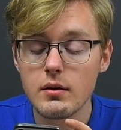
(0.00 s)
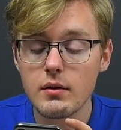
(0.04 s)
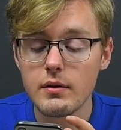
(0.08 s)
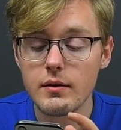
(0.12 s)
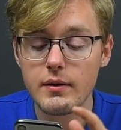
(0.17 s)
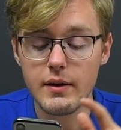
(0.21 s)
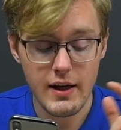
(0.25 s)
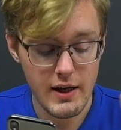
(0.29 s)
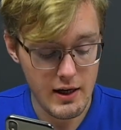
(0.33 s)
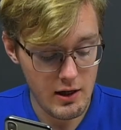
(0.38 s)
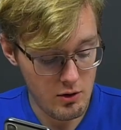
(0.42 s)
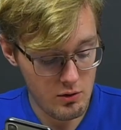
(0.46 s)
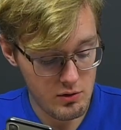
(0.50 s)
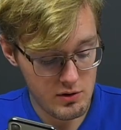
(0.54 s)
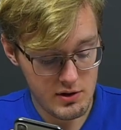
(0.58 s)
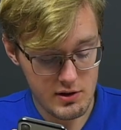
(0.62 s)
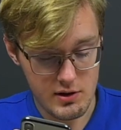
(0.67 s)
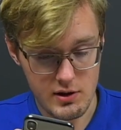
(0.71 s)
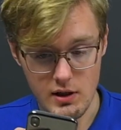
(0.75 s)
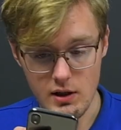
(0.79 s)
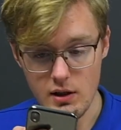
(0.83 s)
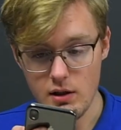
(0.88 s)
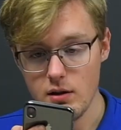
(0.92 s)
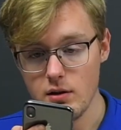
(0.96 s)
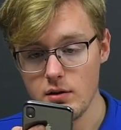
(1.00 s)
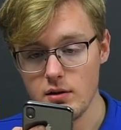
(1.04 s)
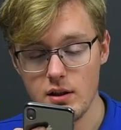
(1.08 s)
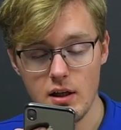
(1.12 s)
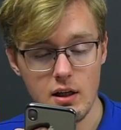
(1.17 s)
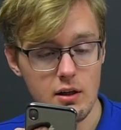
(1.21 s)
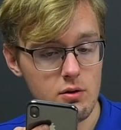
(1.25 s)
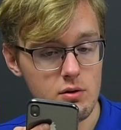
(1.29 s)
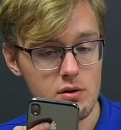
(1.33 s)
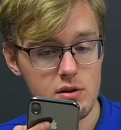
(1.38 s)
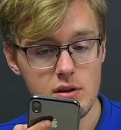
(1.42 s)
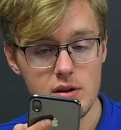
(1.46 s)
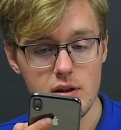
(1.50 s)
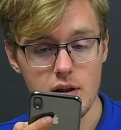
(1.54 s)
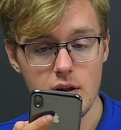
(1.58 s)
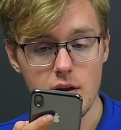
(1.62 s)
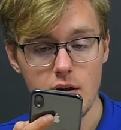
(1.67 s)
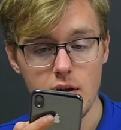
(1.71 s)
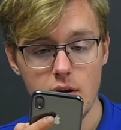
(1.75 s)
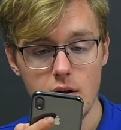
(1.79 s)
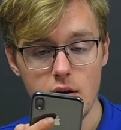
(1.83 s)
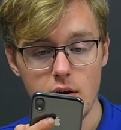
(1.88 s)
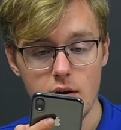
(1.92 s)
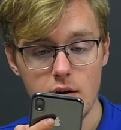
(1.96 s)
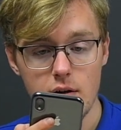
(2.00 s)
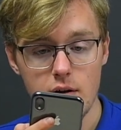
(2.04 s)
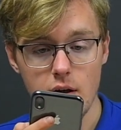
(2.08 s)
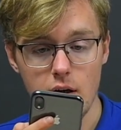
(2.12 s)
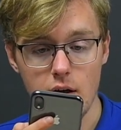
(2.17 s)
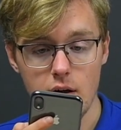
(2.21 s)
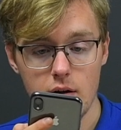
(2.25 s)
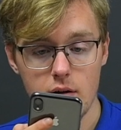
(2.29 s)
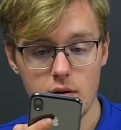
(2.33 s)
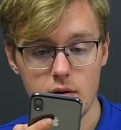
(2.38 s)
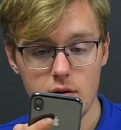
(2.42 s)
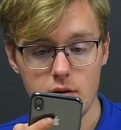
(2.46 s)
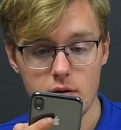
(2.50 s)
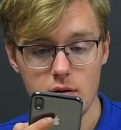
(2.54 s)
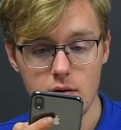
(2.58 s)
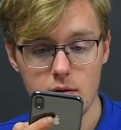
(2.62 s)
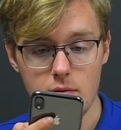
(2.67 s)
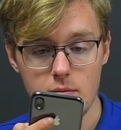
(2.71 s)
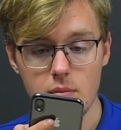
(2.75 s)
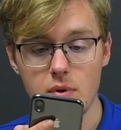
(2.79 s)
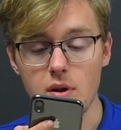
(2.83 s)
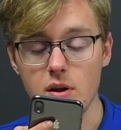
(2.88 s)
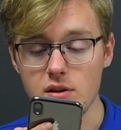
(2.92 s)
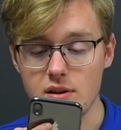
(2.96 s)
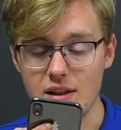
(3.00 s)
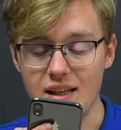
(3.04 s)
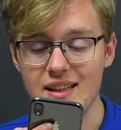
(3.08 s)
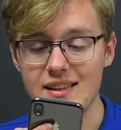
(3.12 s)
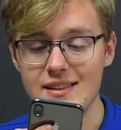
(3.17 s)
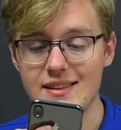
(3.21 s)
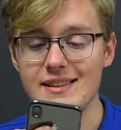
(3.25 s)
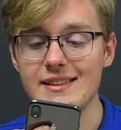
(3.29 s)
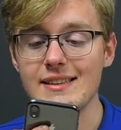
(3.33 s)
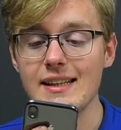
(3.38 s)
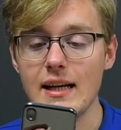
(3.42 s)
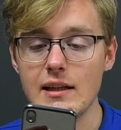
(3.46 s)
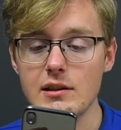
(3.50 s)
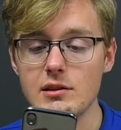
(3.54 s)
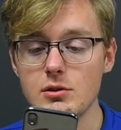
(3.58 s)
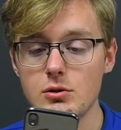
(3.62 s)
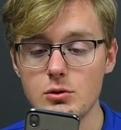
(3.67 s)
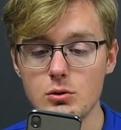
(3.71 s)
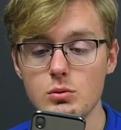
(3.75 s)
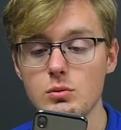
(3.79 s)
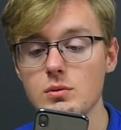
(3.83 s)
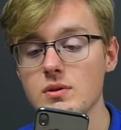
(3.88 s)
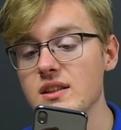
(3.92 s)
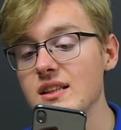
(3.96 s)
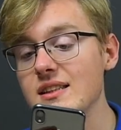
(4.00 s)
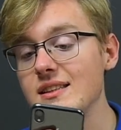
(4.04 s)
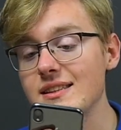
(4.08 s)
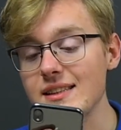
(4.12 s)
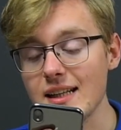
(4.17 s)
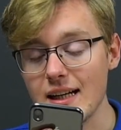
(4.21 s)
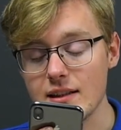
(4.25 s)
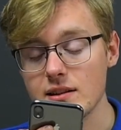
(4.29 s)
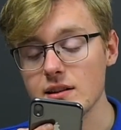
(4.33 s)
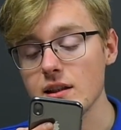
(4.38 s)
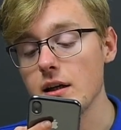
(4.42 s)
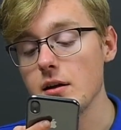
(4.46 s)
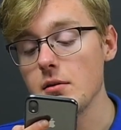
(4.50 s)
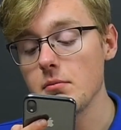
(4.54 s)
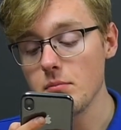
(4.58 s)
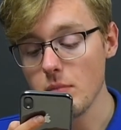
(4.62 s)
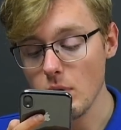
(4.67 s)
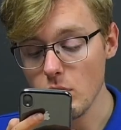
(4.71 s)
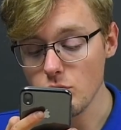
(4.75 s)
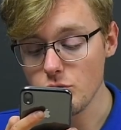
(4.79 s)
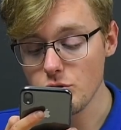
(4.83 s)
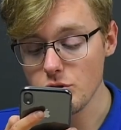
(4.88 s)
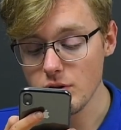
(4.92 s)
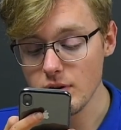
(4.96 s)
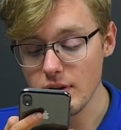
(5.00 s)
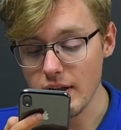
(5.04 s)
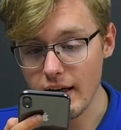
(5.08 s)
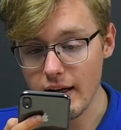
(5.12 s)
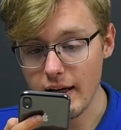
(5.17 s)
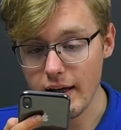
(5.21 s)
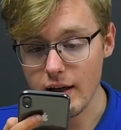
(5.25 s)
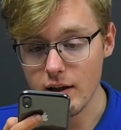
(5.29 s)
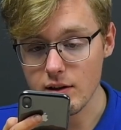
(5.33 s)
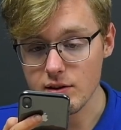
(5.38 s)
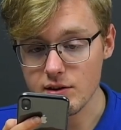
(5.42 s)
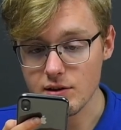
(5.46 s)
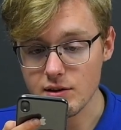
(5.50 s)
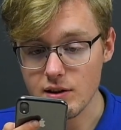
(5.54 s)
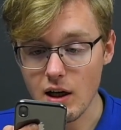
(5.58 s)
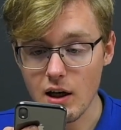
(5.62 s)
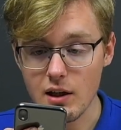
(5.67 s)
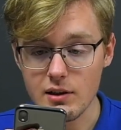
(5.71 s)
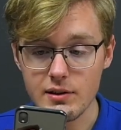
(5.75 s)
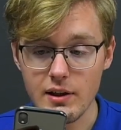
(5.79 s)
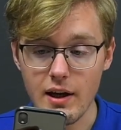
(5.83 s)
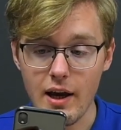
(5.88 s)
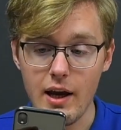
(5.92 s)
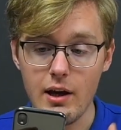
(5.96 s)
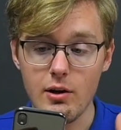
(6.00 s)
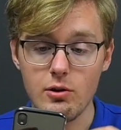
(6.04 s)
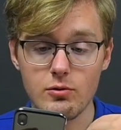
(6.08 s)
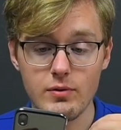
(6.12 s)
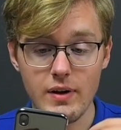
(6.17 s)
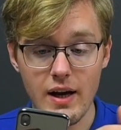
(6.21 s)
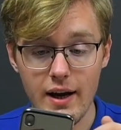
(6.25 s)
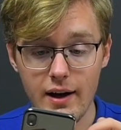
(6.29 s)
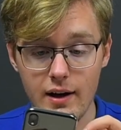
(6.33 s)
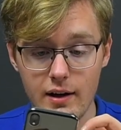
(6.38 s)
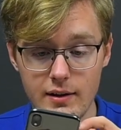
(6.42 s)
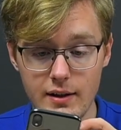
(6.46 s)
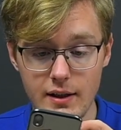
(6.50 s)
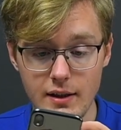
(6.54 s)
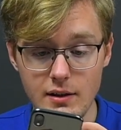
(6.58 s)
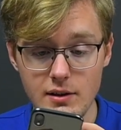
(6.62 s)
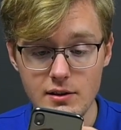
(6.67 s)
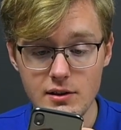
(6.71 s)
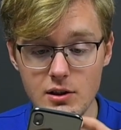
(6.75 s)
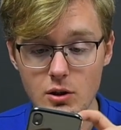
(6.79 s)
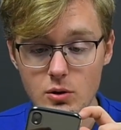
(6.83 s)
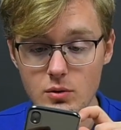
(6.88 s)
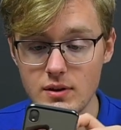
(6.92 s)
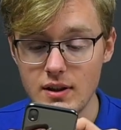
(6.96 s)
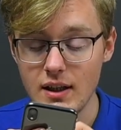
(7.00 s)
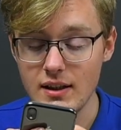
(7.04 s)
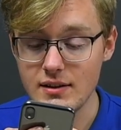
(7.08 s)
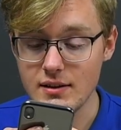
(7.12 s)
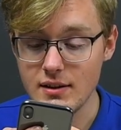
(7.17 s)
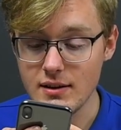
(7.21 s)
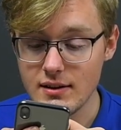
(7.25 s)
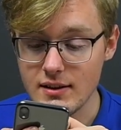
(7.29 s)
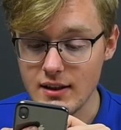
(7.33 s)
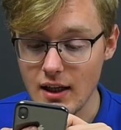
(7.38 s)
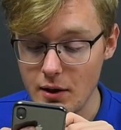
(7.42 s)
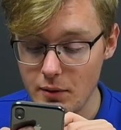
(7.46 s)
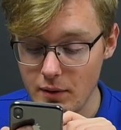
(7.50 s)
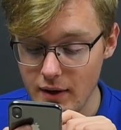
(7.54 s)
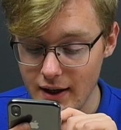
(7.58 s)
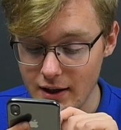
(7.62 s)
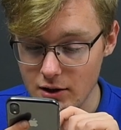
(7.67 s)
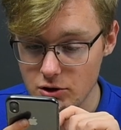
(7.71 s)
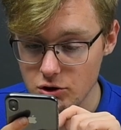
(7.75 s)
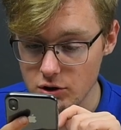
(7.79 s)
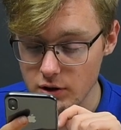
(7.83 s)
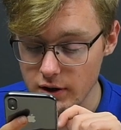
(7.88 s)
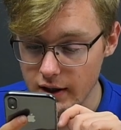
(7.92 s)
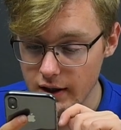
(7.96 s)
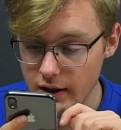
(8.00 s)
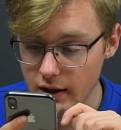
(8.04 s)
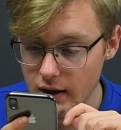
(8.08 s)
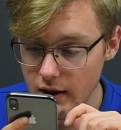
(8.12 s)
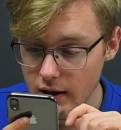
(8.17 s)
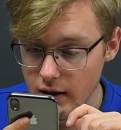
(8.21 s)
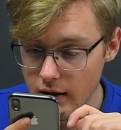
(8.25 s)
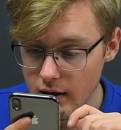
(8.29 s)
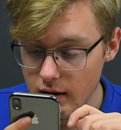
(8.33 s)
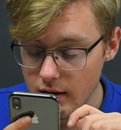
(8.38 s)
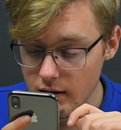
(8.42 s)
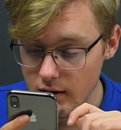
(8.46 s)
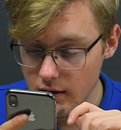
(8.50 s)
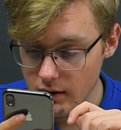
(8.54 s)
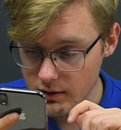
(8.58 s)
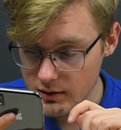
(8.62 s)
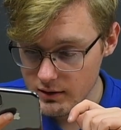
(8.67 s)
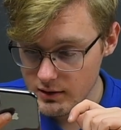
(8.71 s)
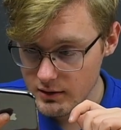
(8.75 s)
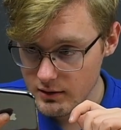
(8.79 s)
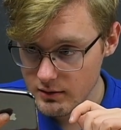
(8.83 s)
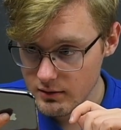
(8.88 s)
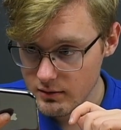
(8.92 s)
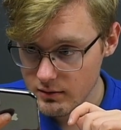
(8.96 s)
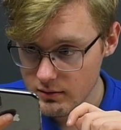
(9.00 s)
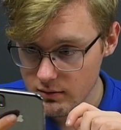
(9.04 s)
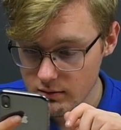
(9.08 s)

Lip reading: There you see. Yeah, because it's set to detect a motion and start a recording. So this is how it actually looks.